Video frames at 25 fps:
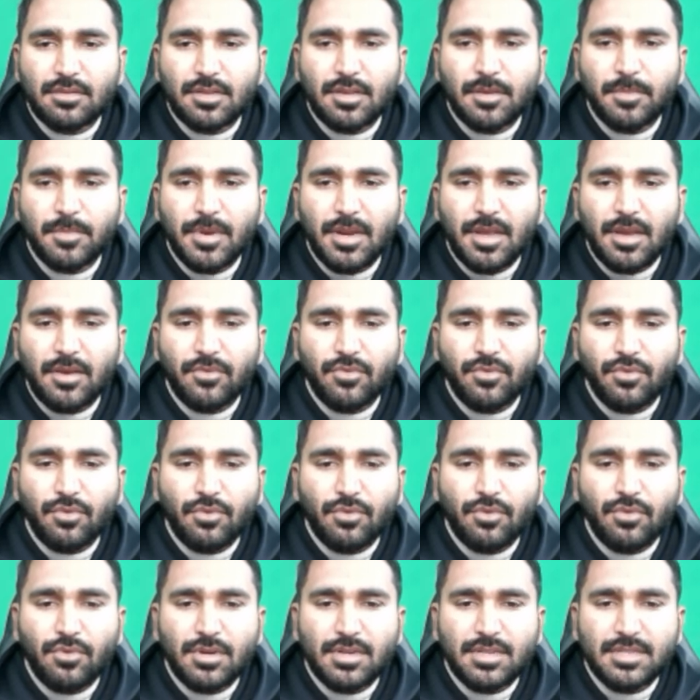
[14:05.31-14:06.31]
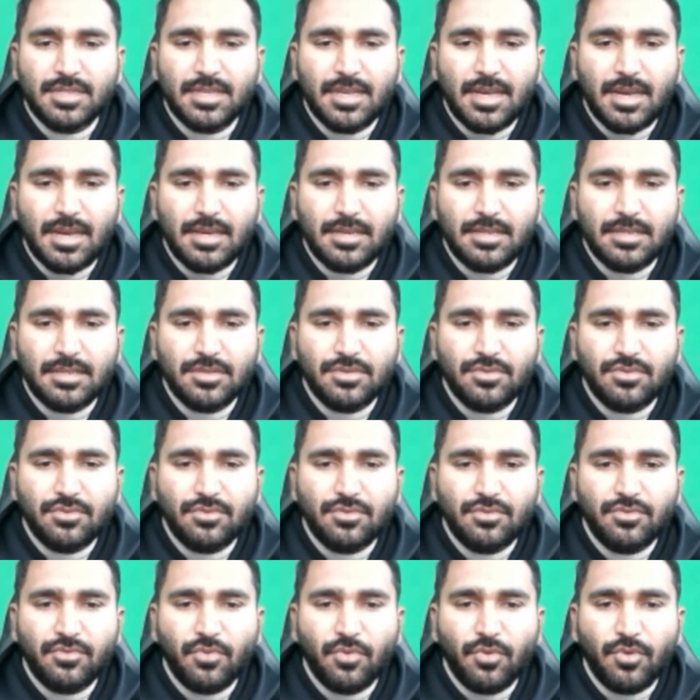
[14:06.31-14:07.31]
Apply font size
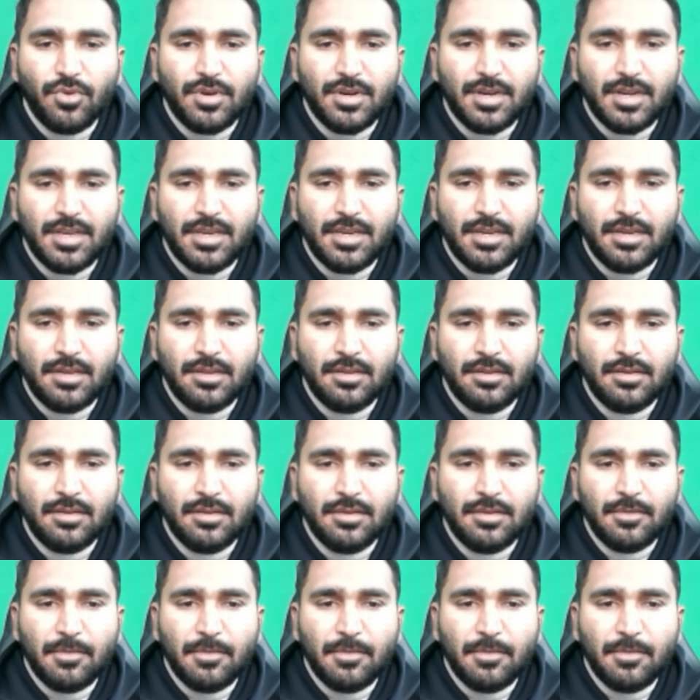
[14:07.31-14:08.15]
to 14.